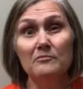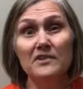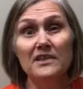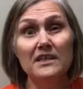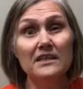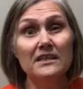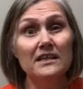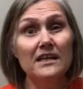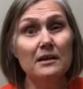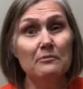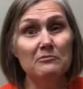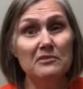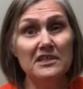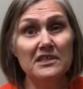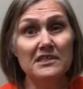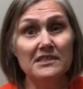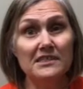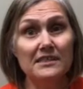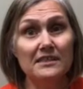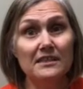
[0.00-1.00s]
The
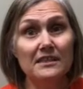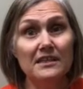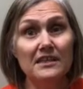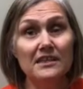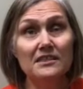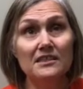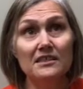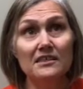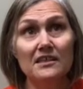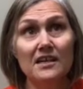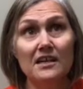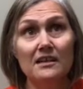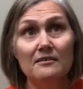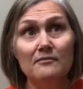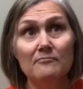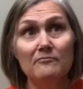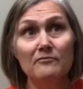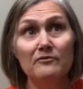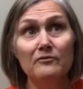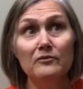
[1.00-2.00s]
numbness in the
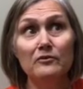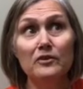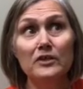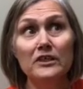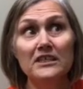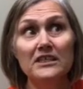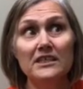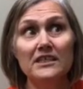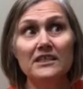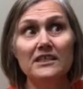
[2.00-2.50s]
foot